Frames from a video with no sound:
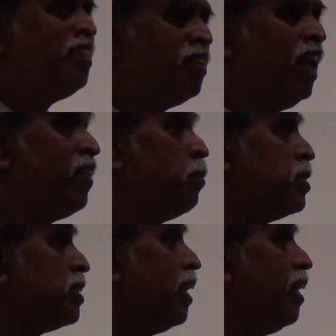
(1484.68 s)

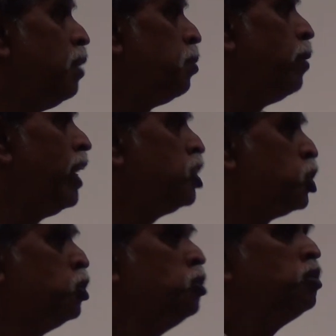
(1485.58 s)
35%. E power minus
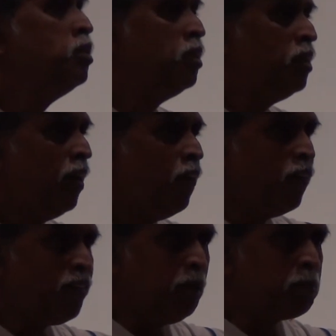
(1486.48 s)
2?
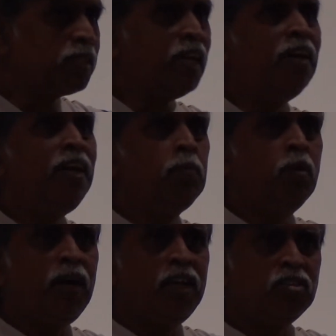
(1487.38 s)
15%. E
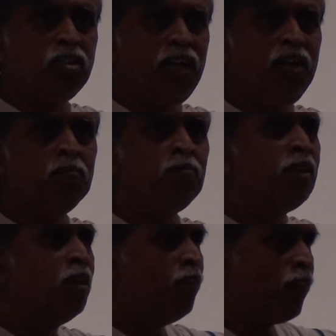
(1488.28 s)
power minus 3?
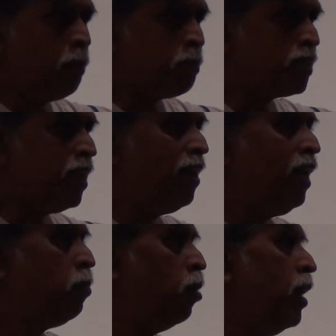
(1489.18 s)

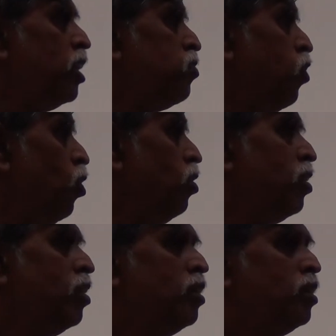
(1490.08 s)
5%. E power minus
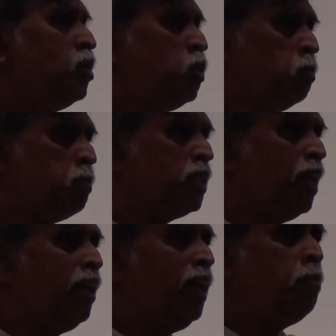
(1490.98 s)
4?
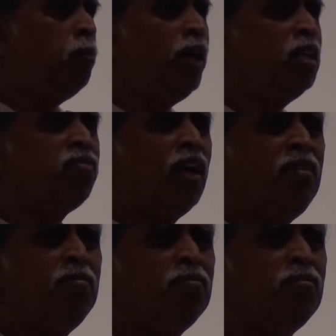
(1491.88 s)
2%. E power minus
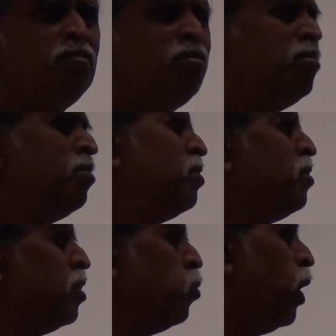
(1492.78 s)

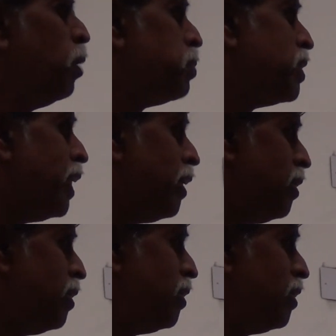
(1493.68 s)
5?
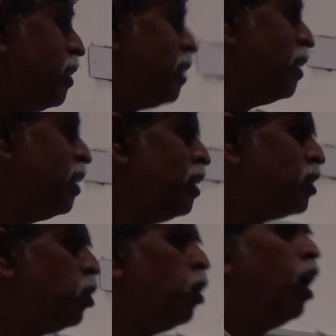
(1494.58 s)
1%.
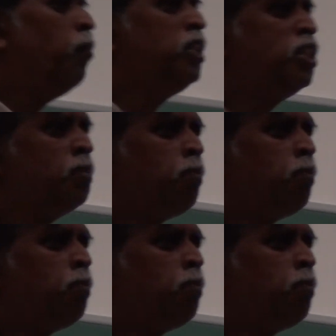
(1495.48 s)
So how much of the